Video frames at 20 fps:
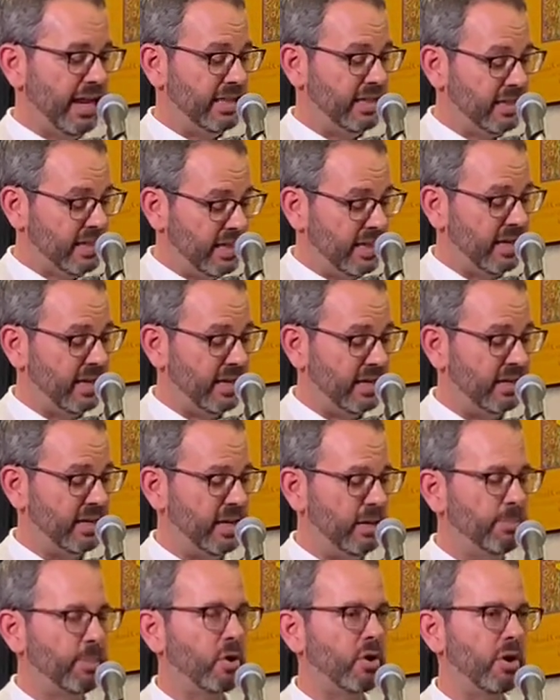And
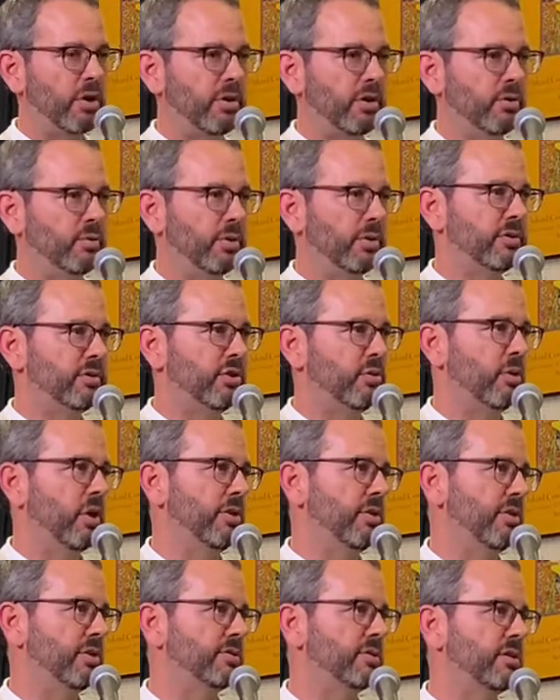then he partnered with two
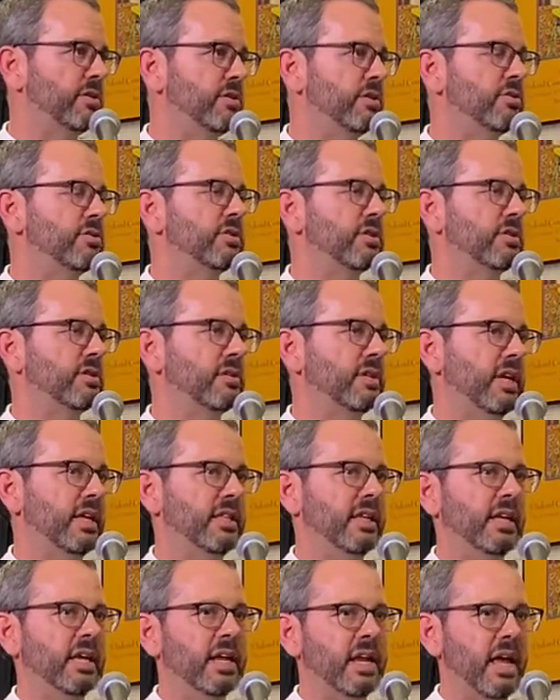other institutions,
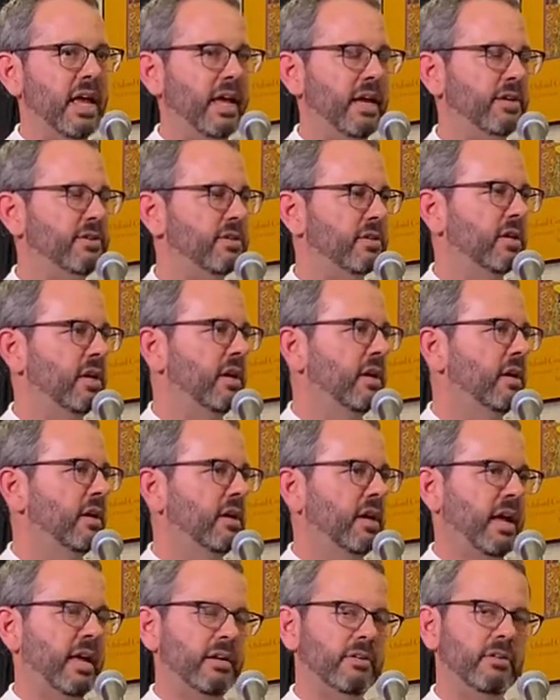and the NIH
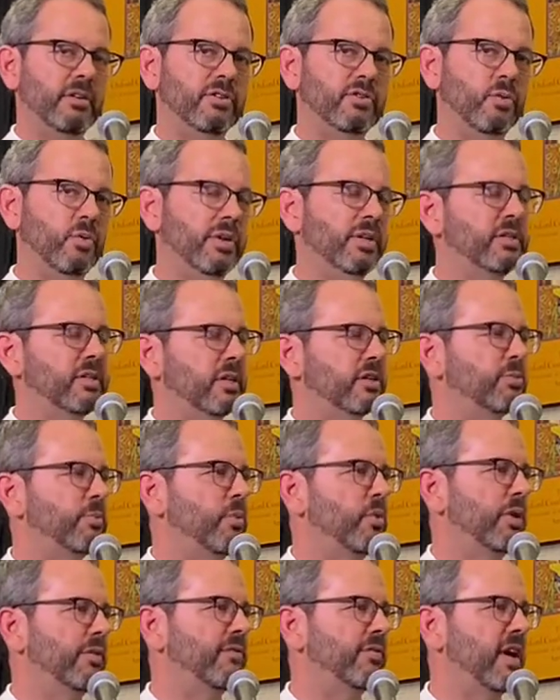had a
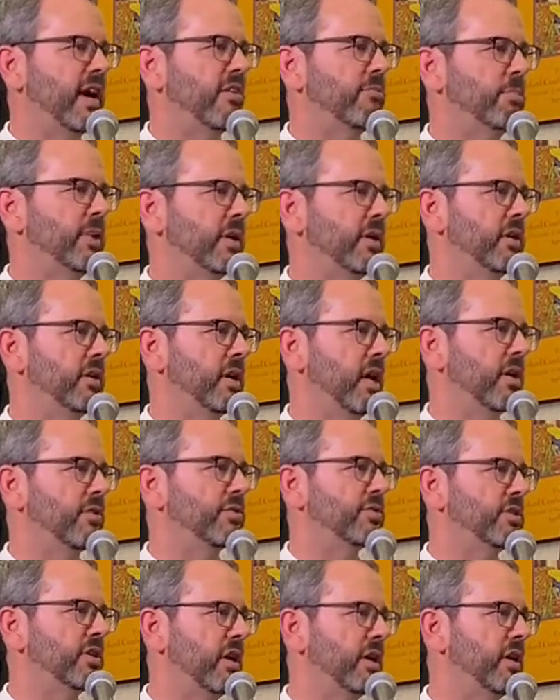$26.5 million
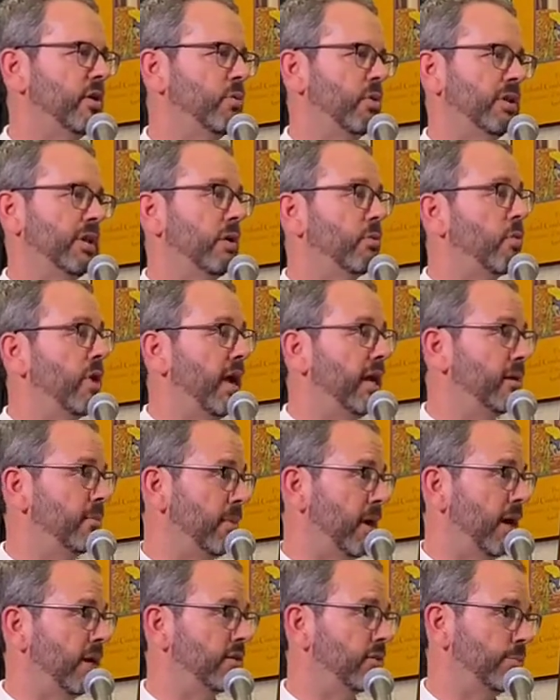study where they
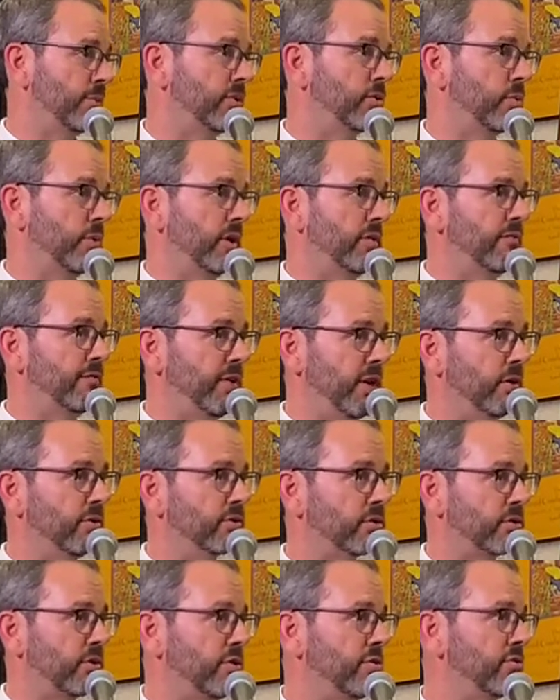randomized between
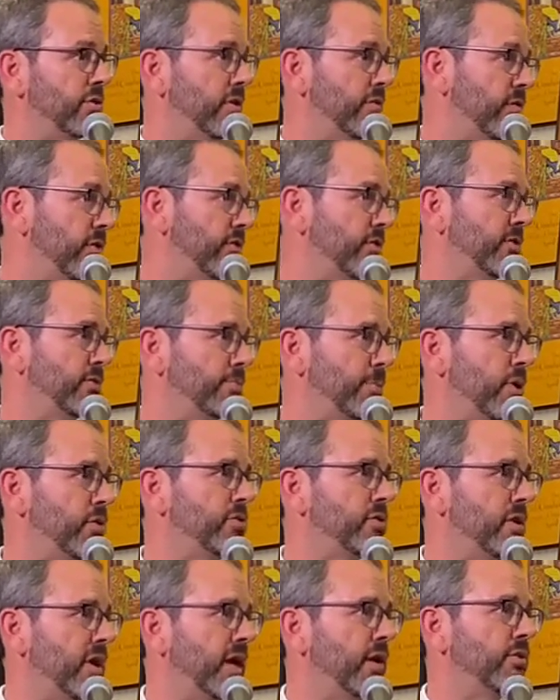fetal surgery versus
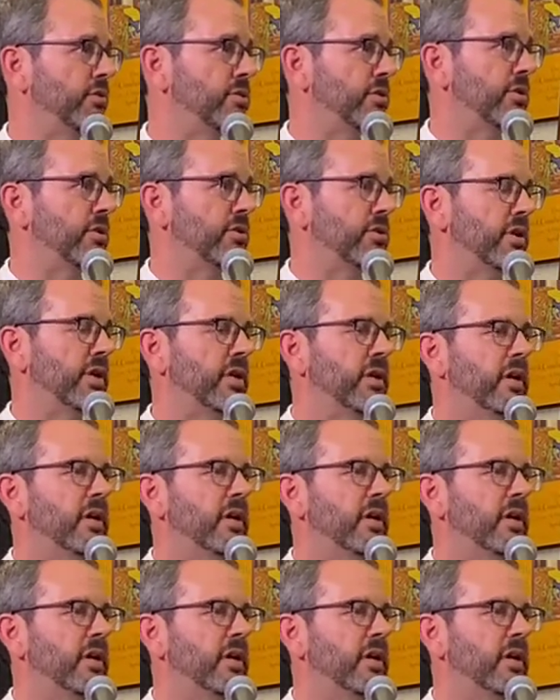postnatal surgery.